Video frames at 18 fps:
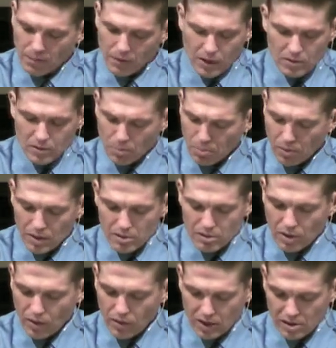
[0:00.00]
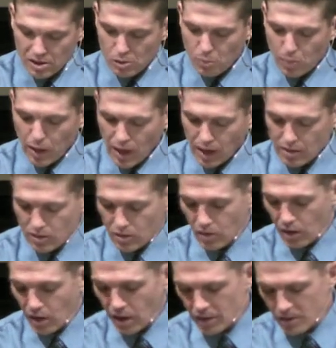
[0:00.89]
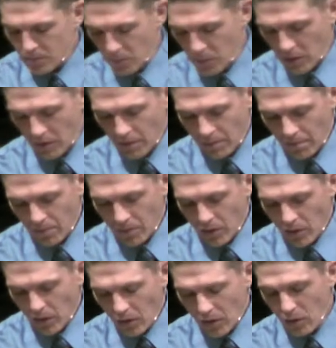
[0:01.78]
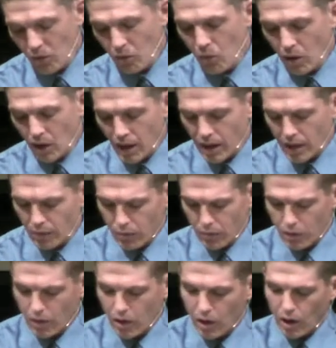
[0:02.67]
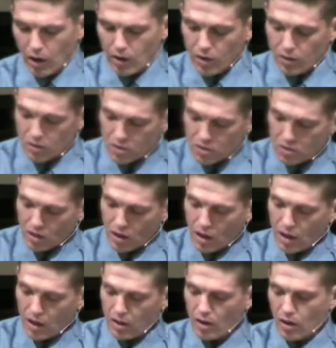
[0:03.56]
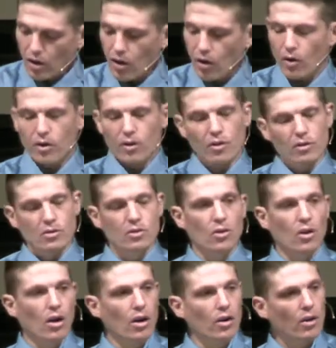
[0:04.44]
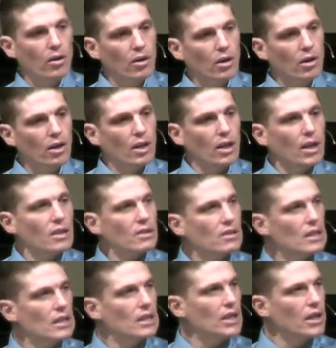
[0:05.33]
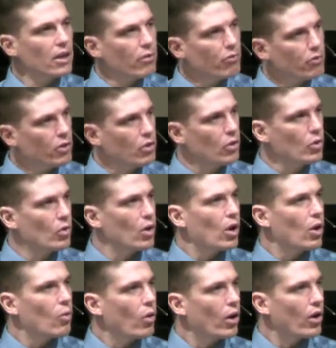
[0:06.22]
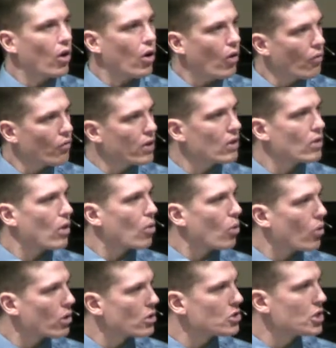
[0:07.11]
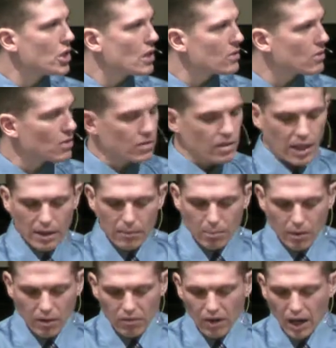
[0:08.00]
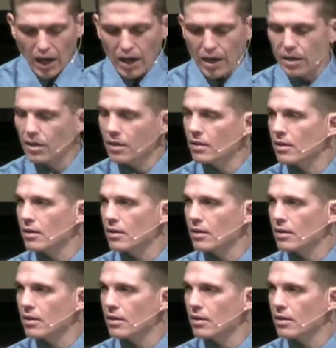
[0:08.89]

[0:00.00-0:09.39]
So please don't expect your husband or your wife or your son or your daughter to give you what only the Lord Jesus can provide.